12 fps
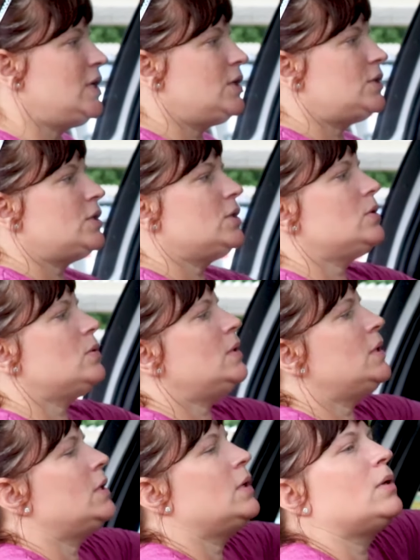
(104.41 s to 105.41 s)
need to,
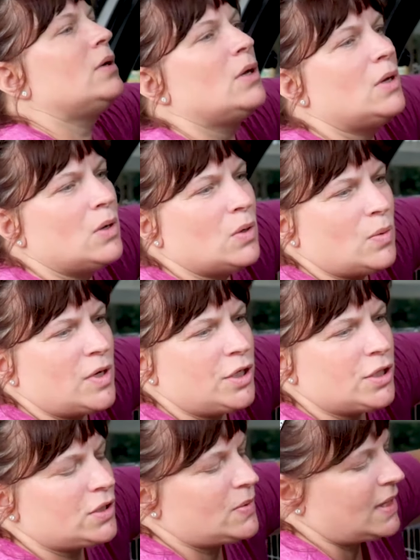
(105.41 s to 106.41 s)
when
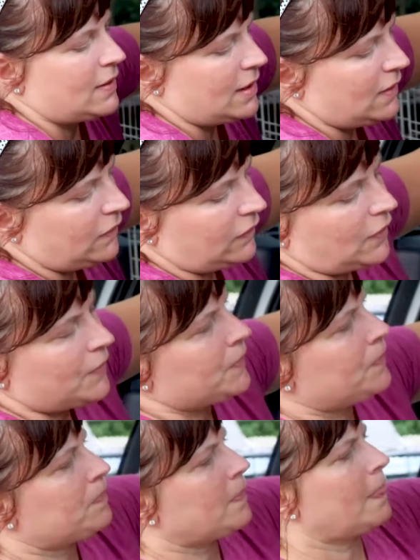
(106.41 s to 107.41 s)
you're doing this,
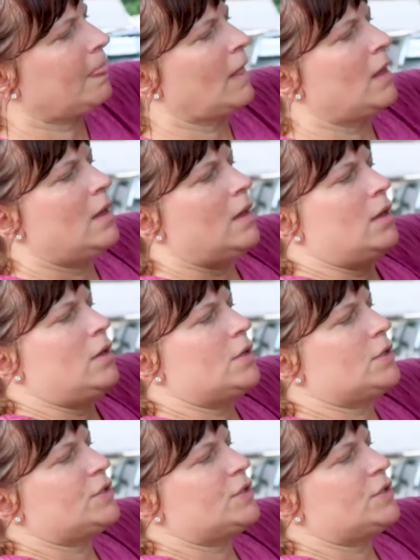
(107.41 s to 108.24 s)
your